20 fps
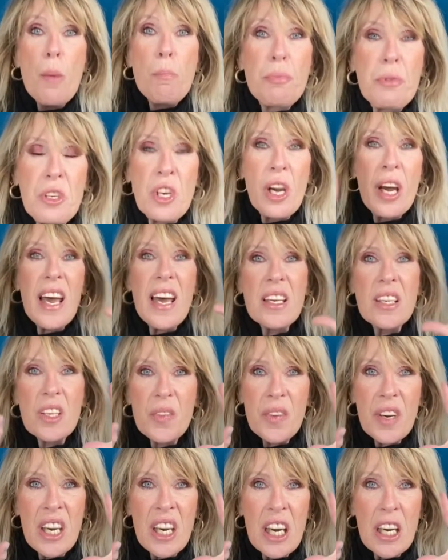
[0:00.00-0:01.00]
Psst, it's
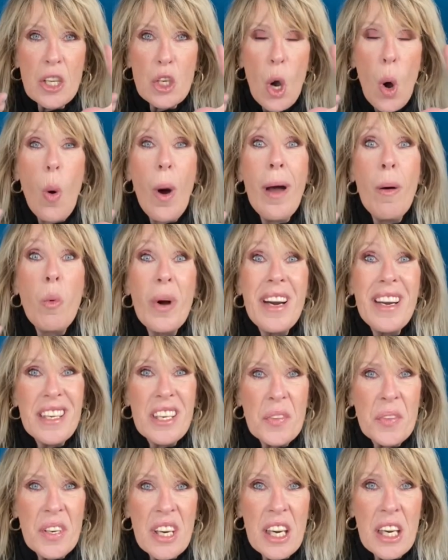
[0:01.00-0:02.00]
finito. And when
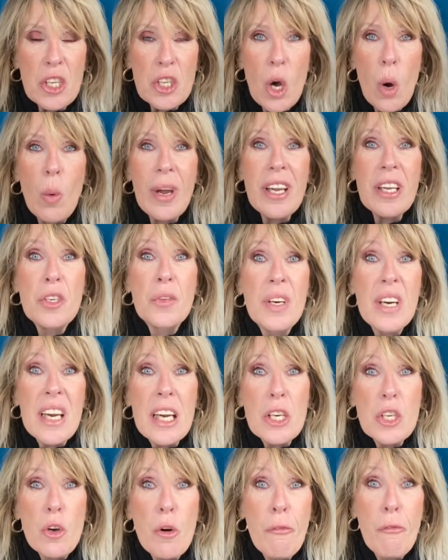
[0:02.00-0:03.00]
it's finito
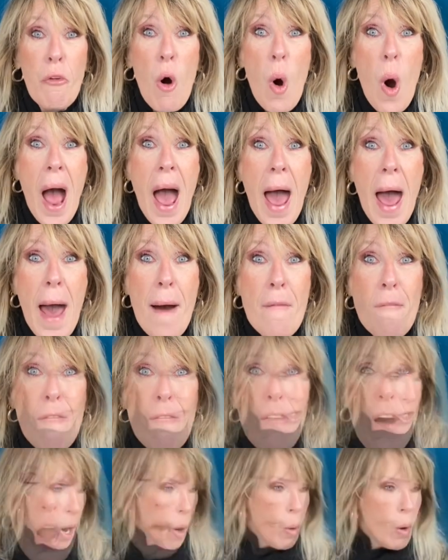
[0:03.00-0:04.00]

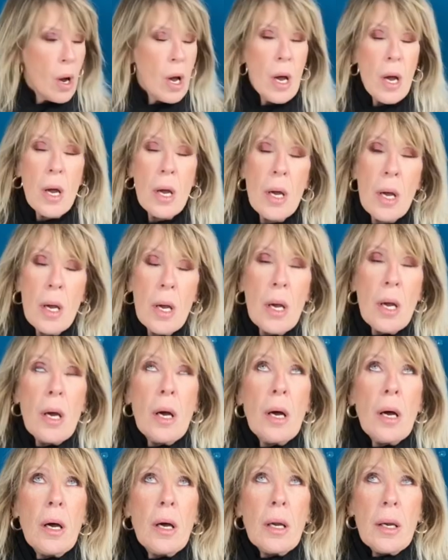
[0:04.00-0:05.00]
forever.
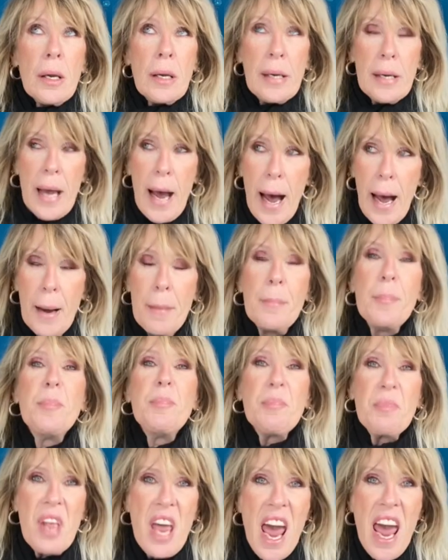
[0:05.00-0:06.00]
Yeah,
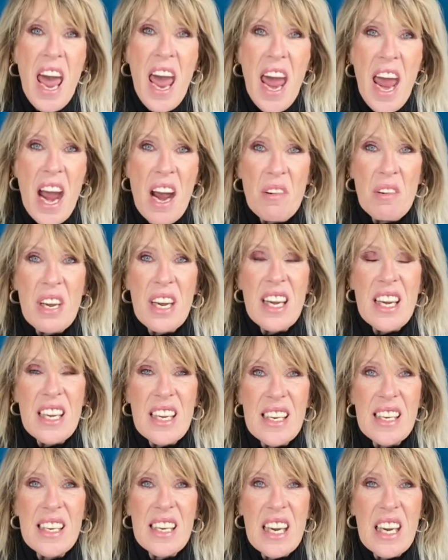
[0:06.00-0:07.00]
Harry
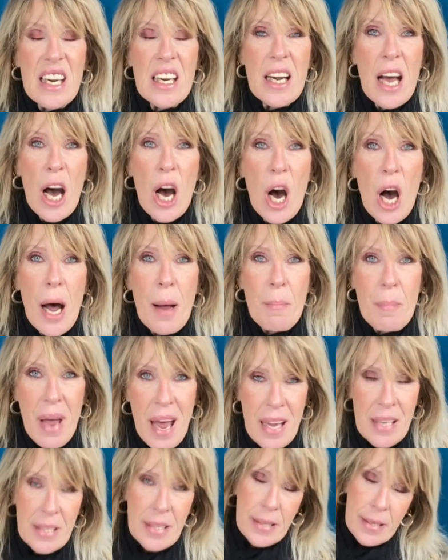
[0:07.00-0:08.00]
is in a hot
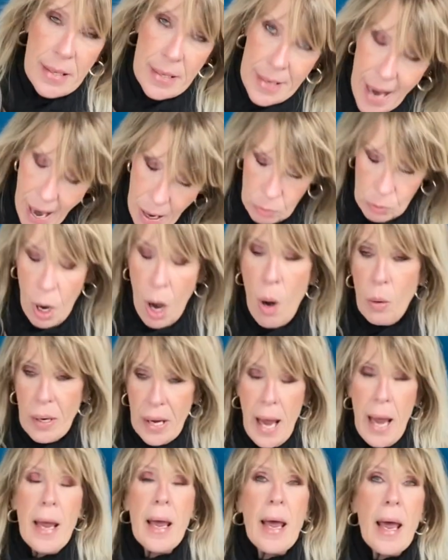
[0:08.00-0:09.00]
mess. Now,
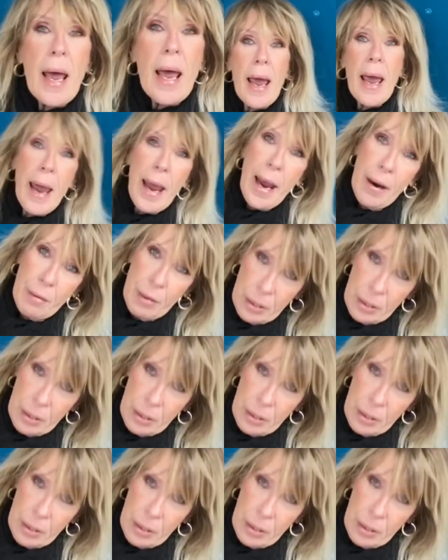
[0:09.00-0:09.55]
okay, here.